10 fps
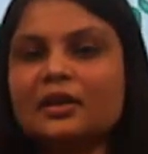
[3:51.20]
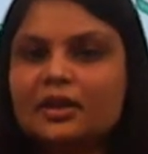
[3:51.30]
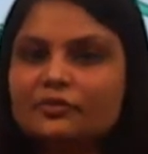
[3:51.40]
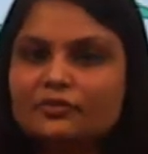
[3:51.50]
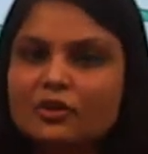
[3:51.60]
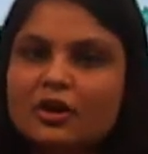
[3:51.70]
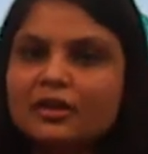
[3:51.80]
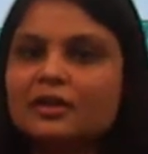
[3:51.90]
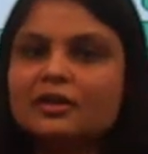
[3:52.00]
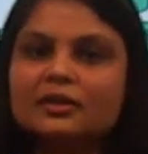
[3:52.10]
if not,
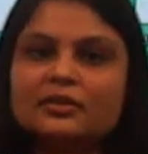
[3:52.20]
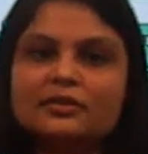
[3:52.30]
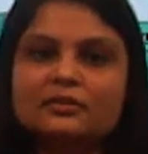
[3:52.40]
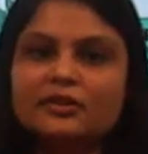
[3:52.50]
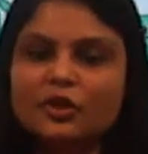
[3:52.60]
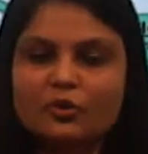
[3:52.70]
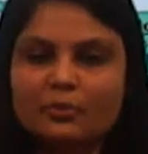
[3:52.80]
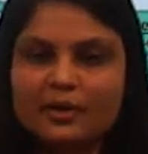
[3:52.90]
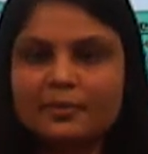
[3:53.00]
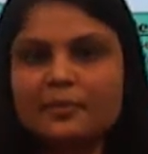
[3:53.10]

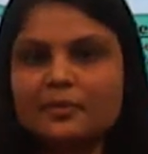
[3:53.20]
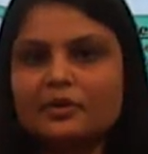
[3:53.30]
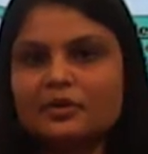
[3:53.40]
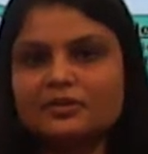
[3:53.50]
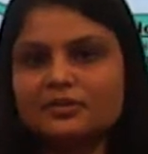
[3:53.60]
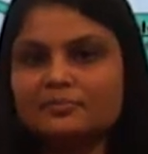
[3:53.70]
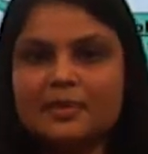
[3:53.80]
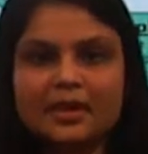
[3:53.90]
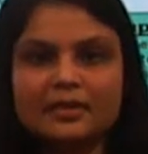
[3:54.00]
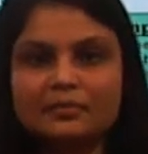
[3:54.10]
recruitment causes
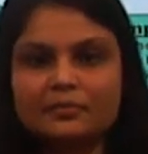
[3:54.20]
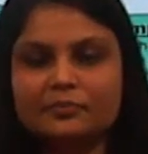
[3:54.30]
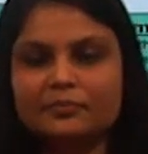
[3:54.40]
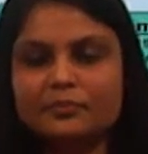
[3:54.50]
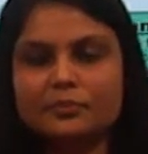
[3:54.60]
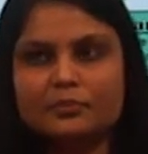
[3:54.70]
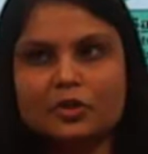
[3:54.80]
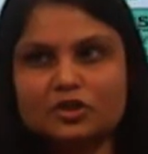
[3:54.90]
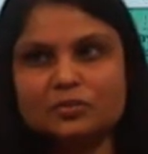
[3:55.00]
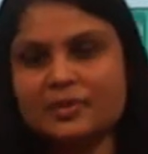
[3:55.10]

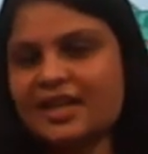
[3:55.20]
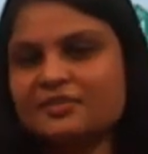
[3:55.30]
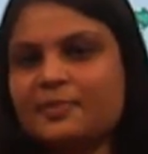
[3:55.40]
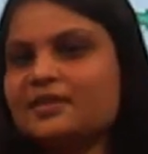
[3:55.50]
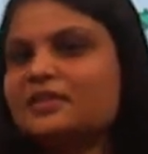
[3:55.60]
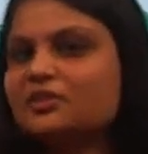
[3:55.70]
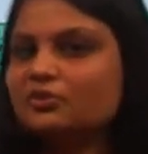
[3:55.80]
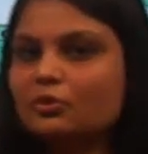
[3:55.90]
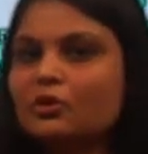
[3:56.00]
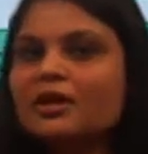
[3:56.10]
much expenses,
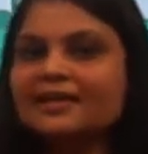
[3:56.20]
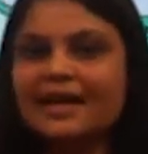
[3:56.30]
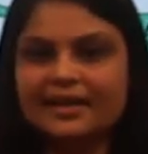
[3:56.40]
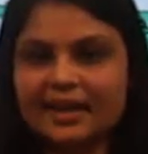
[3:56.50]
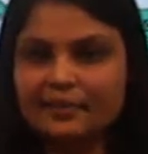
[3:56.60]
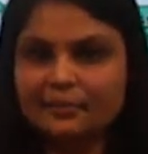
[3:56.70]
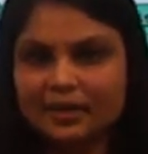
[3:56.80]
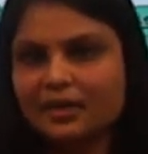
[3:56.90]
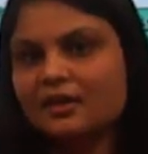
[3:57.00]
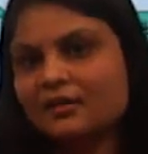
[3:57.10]
so that can be